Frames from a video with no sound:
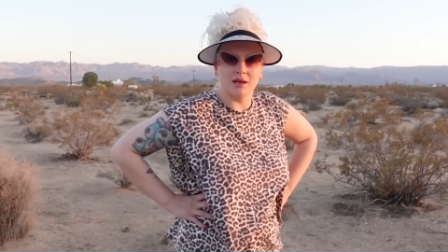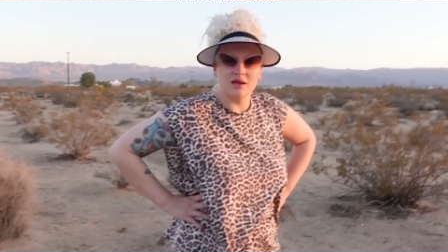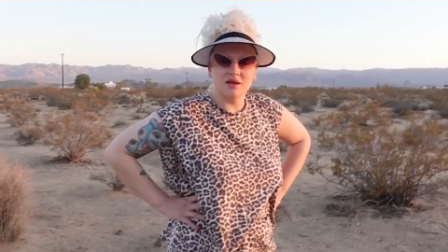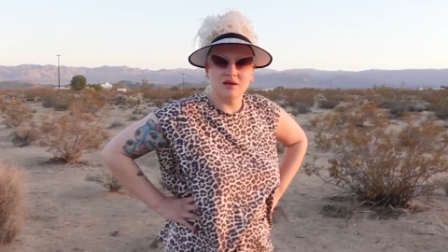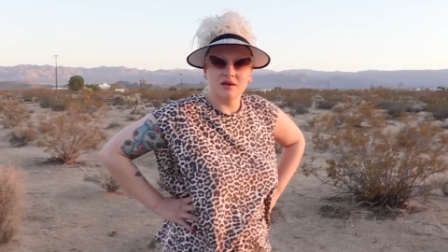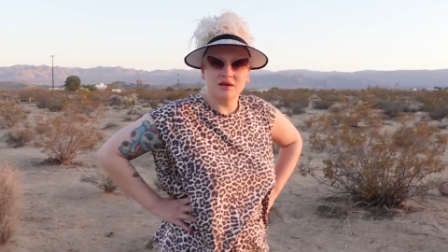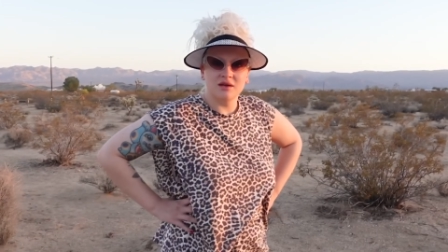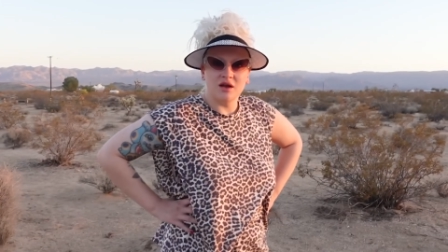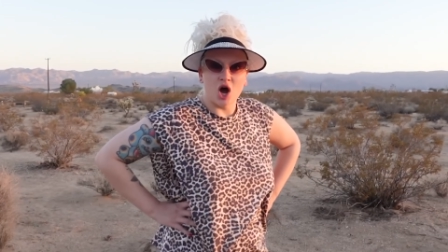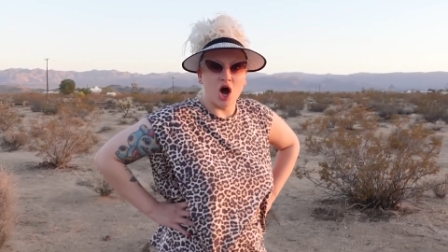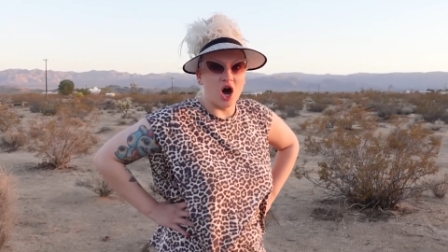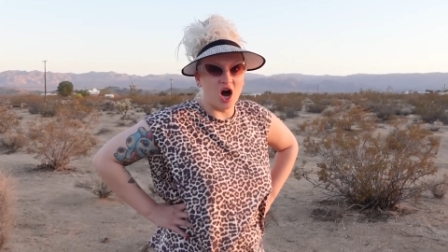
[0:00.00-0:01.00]
that tube
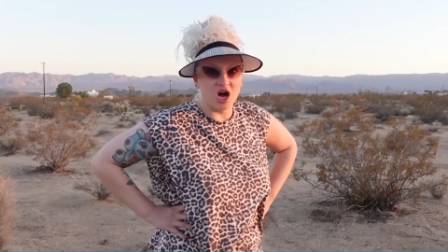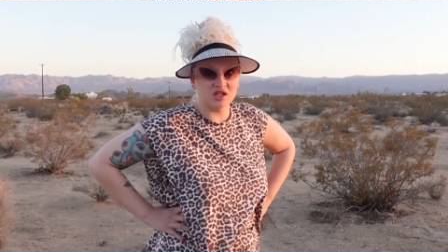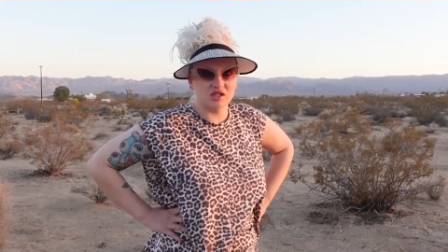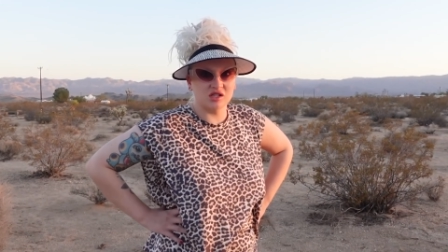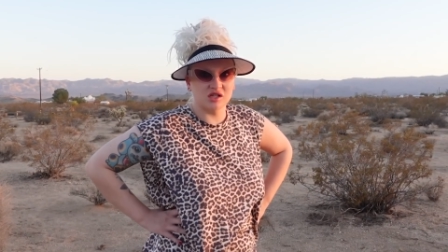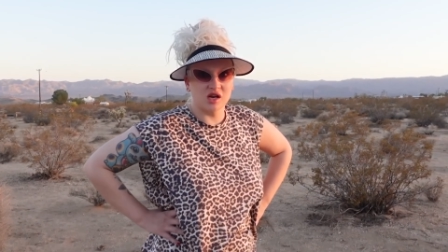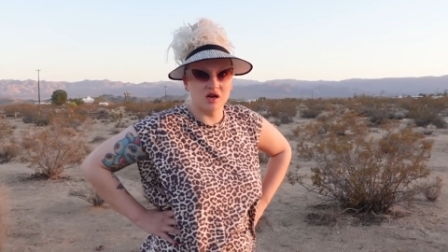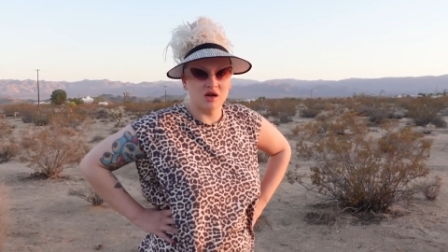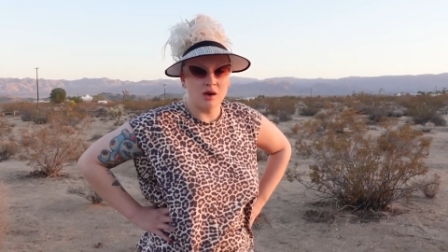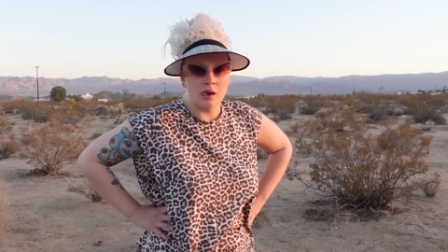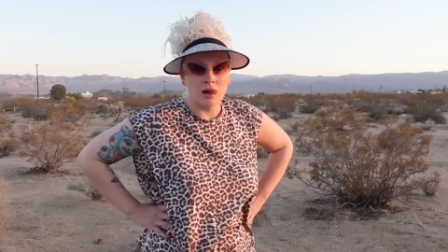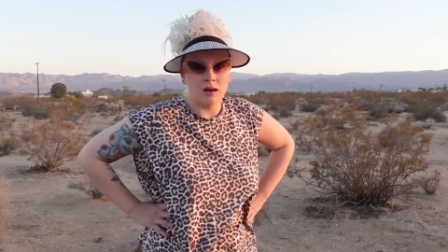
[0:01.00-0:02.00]
is like,
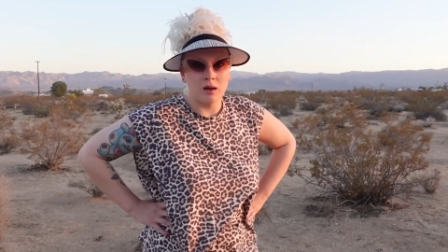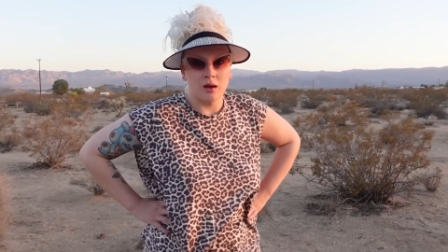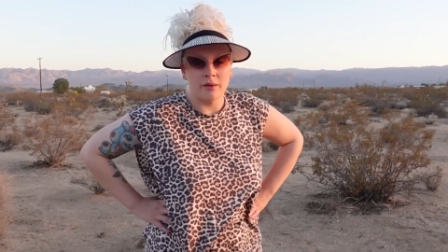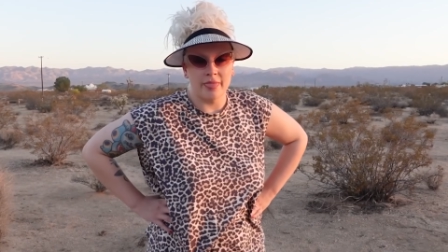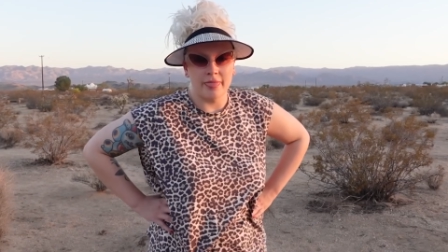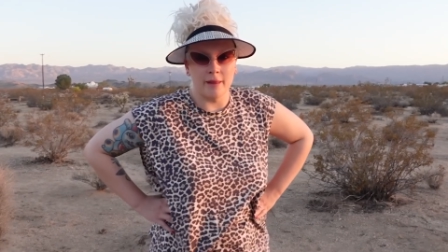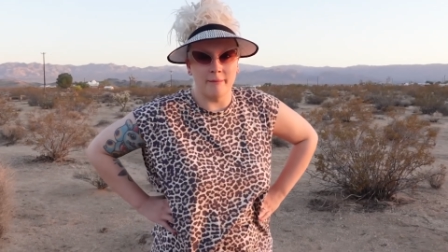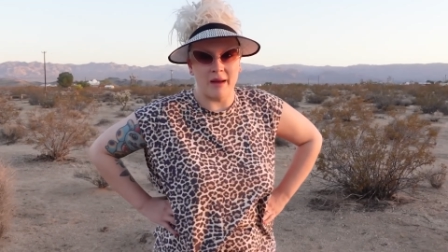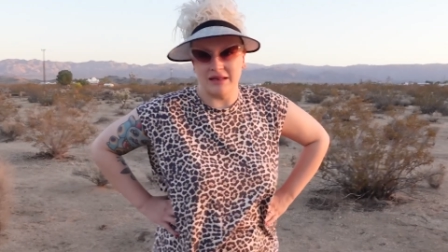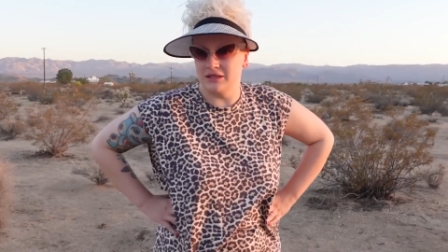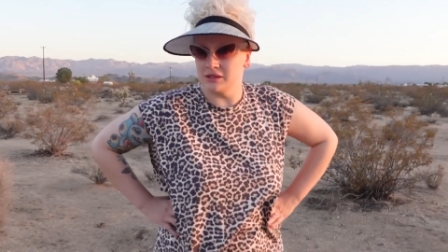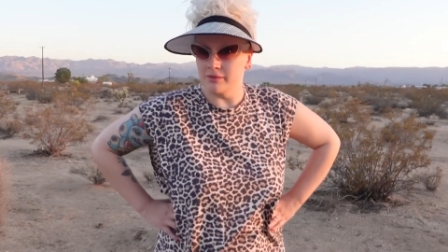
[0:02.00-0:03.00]
"Can everyone please move down
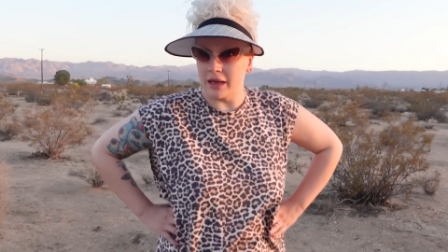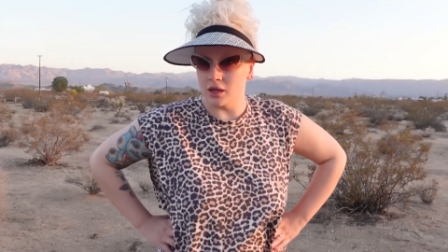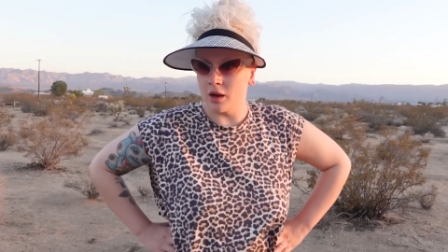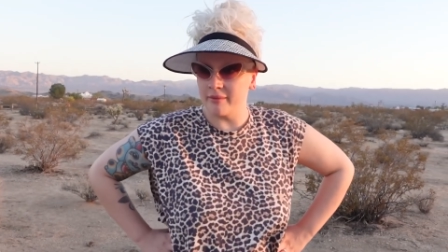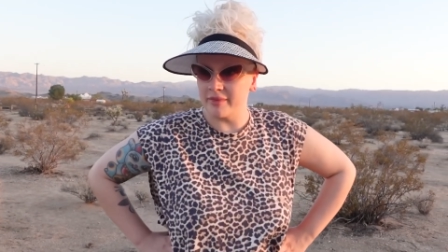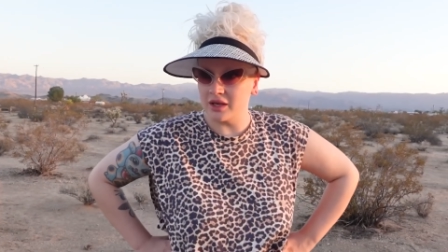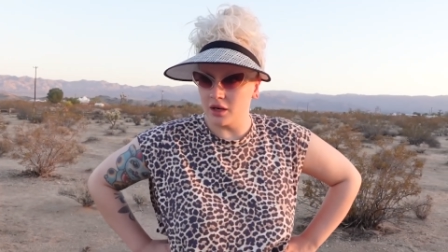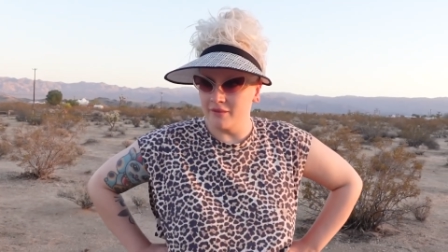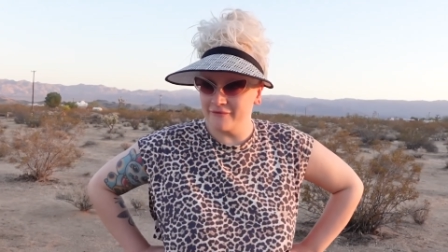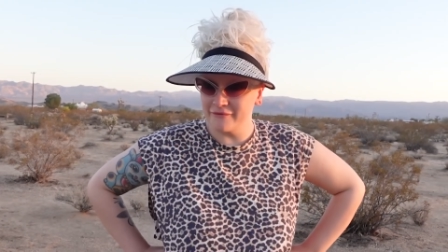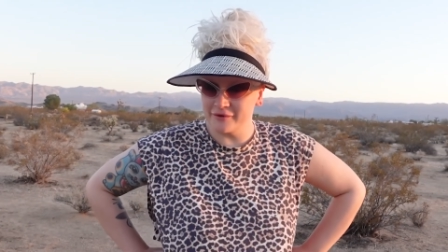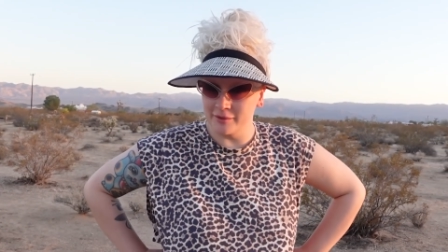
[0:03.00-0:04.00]
the train so I can fit more
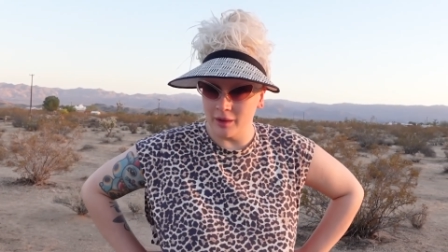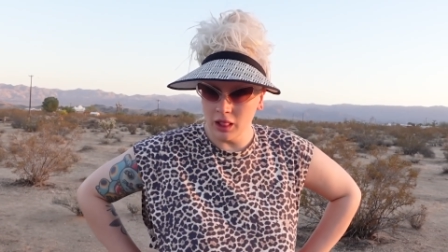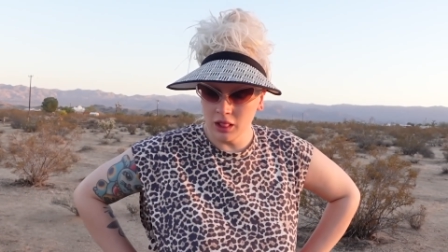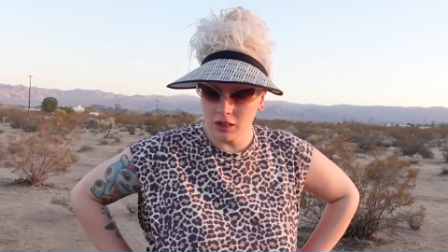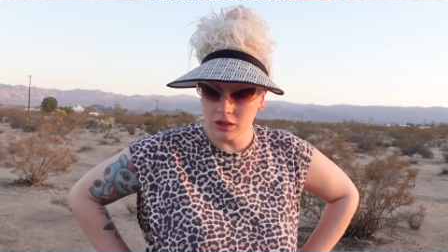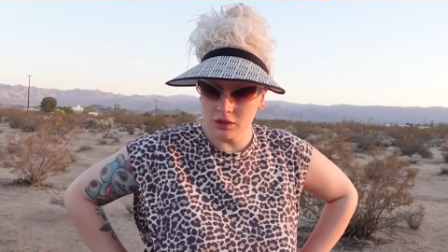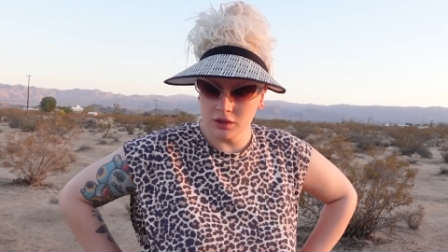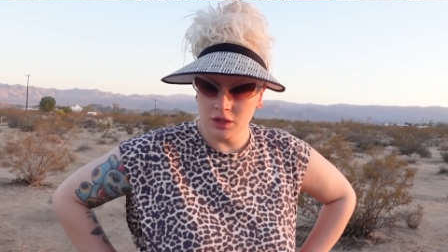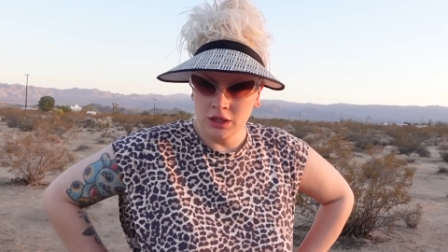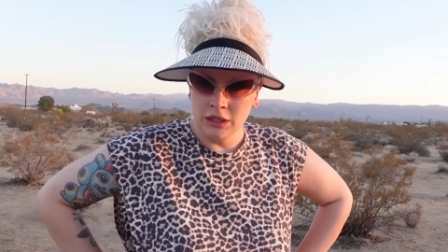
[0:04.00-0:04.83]
people on, please?"